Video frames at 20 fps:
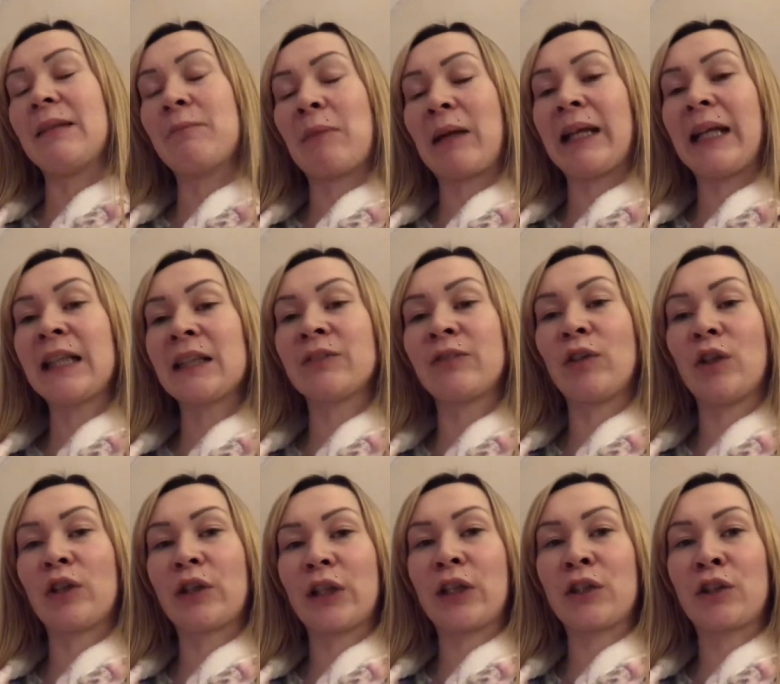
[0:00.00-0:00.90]
My next
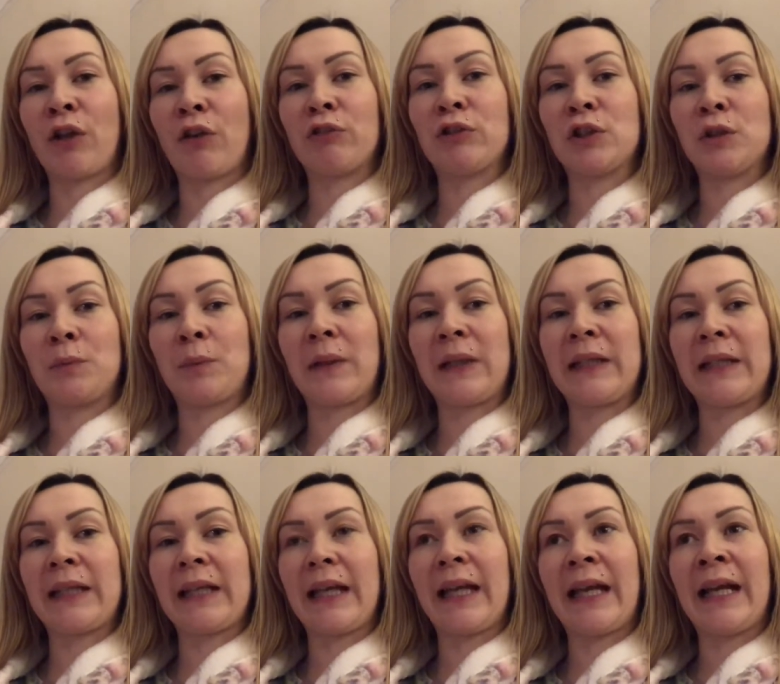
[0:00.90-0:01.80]
vlog is going to
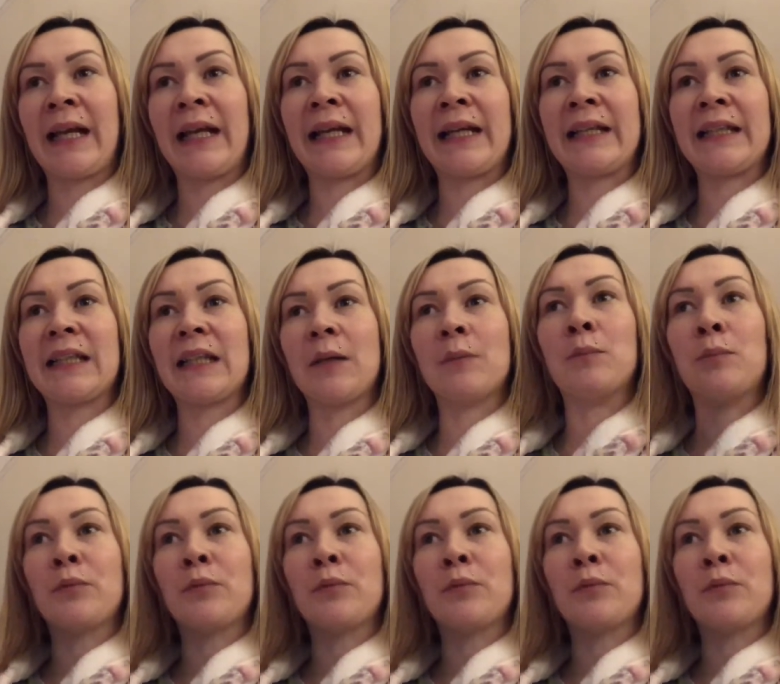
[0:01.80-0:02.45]
be a